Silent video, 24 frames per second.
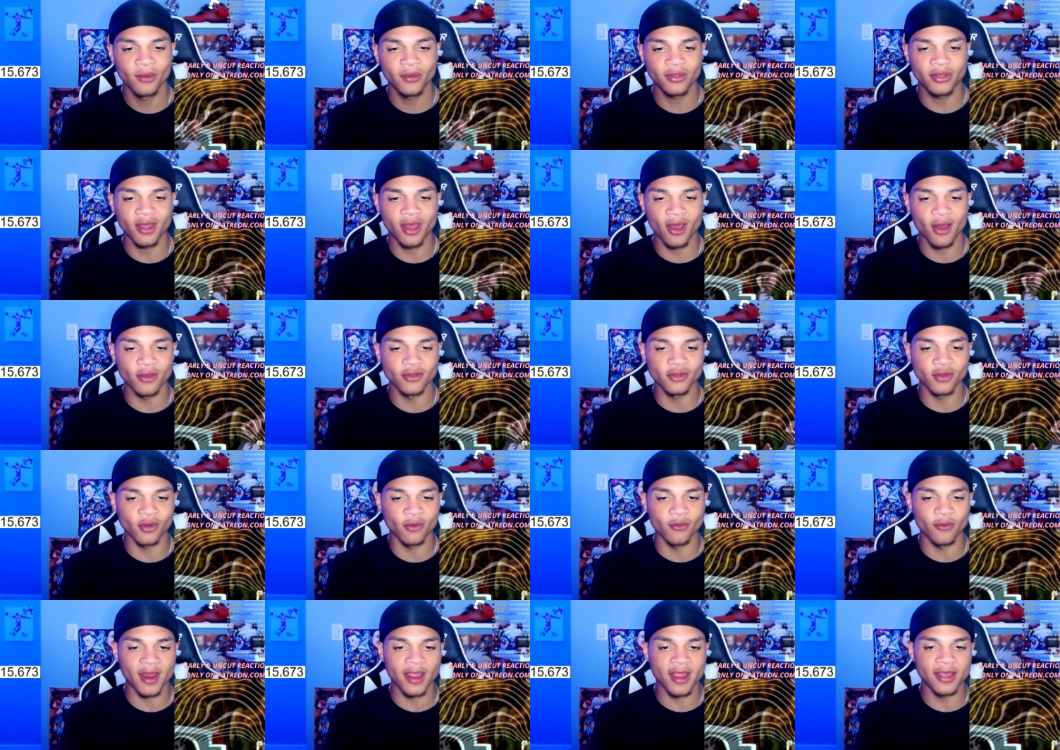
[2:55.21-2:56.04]
That was
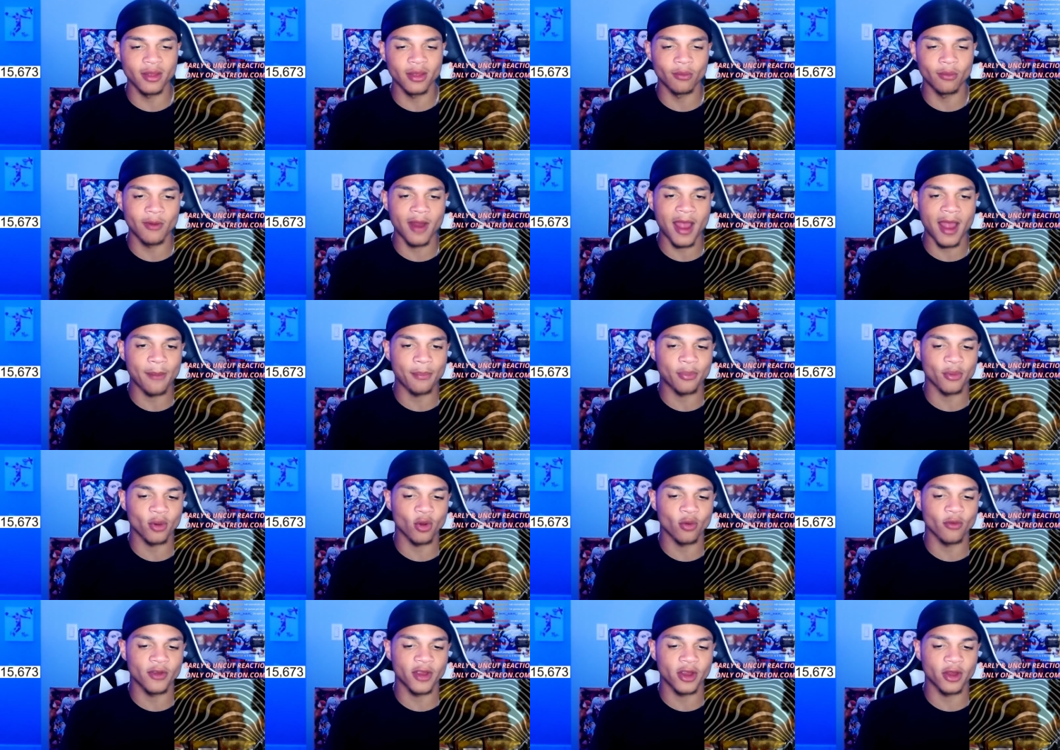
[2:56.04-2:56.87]
a random rapper
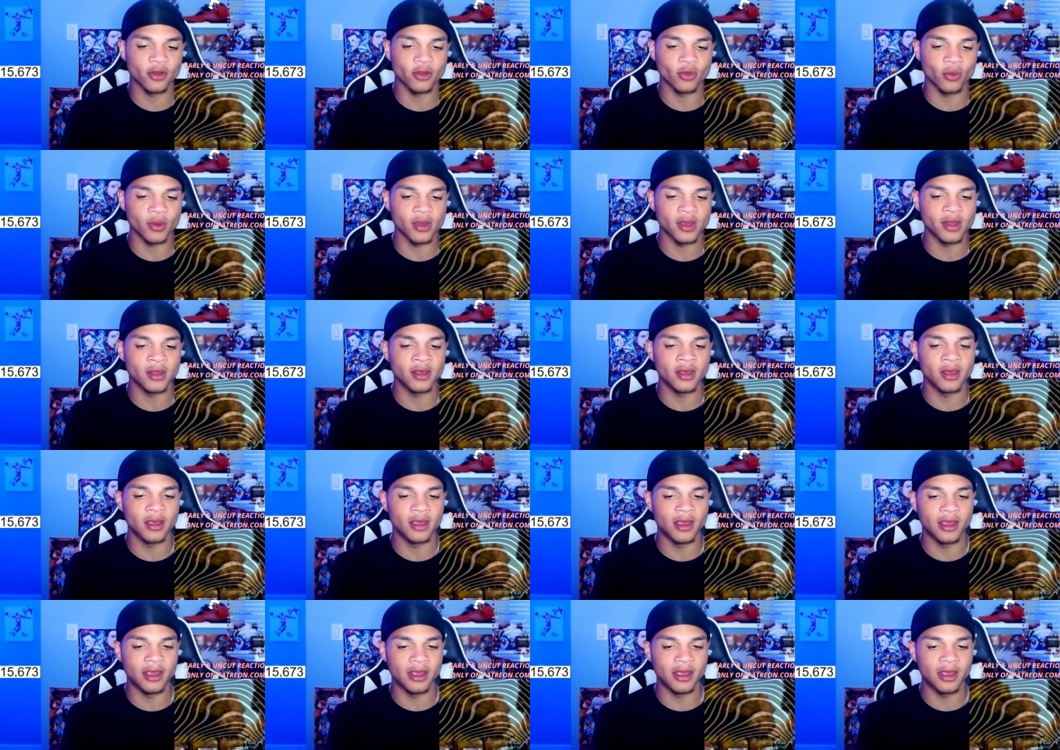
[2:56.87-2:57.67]
over here doing it